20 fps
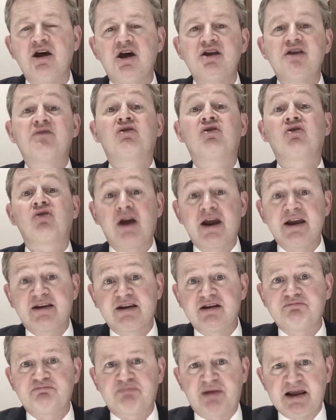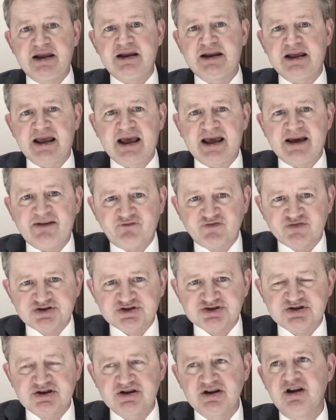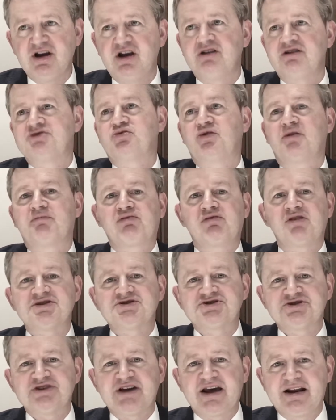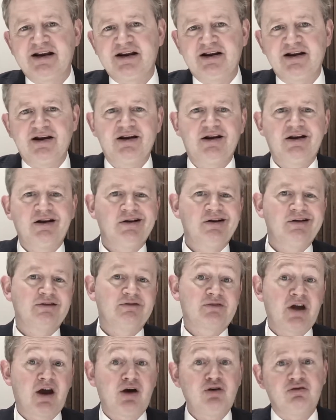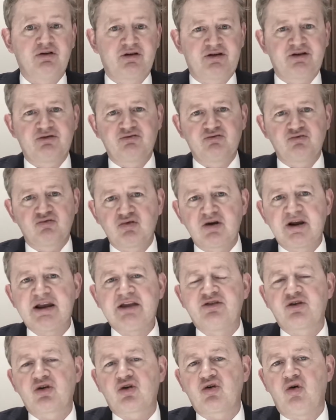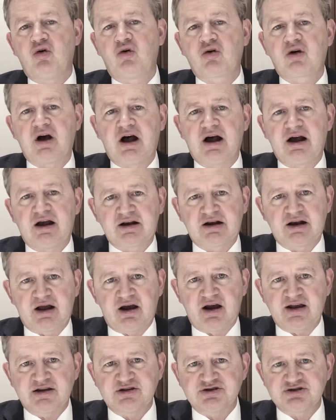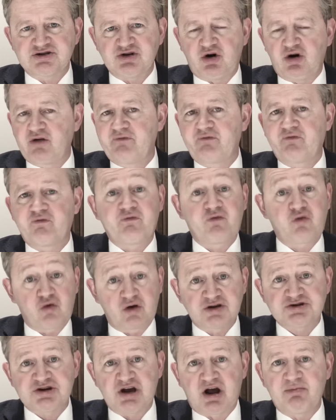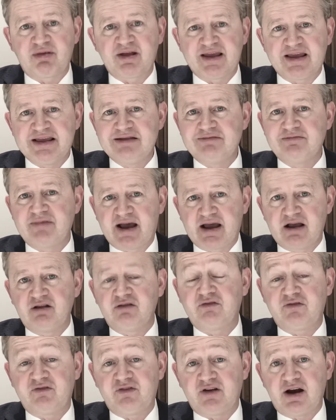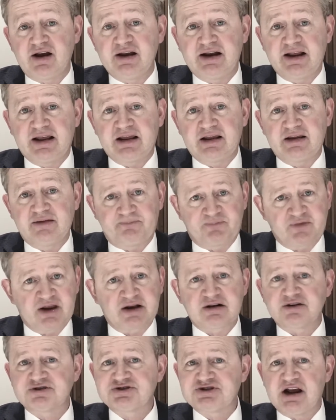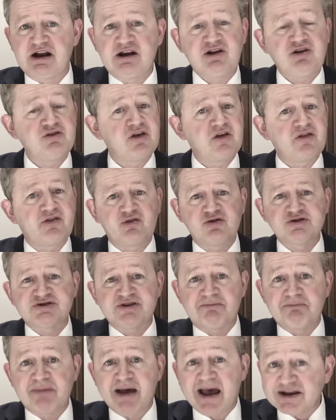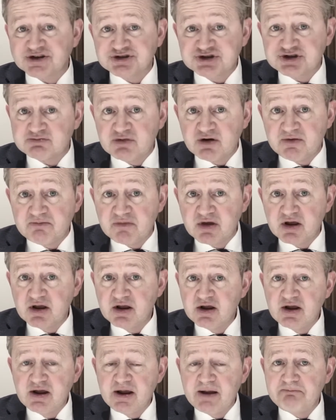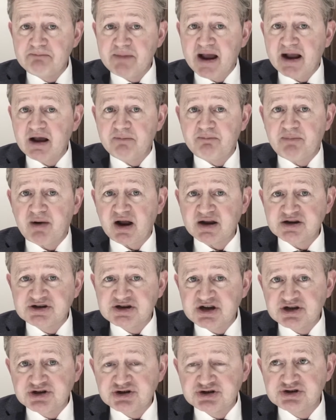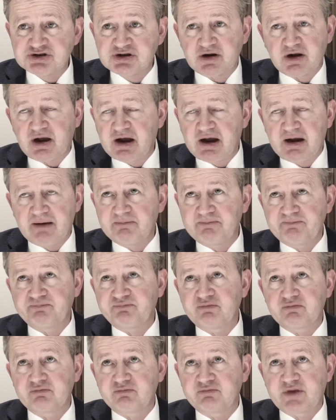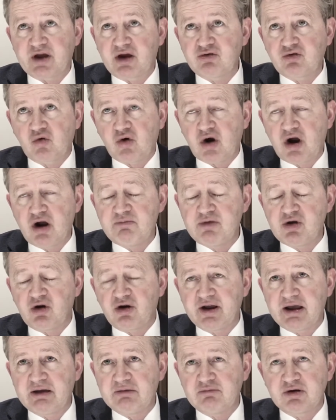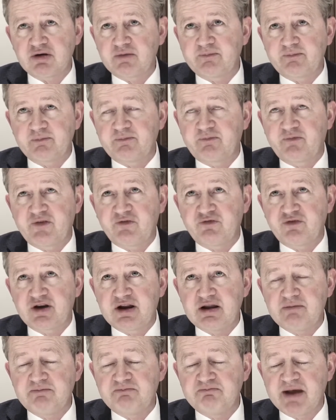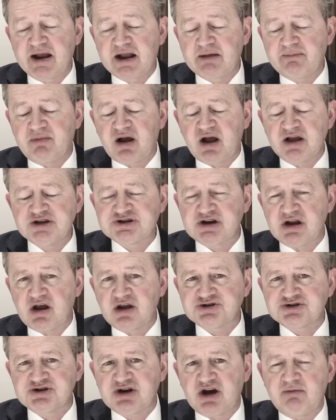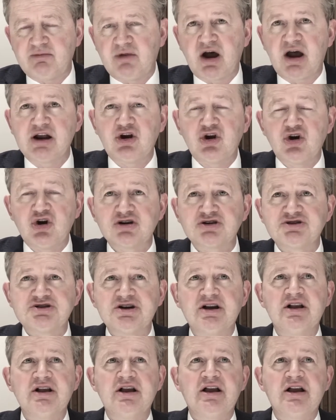You've created PDFs, just want to press send. Don't read the court guidelines on, for example, email filing. It'll tell you that there is a maximum megabyteage. Don't quote me on it, but 50 megabytes last time I looked.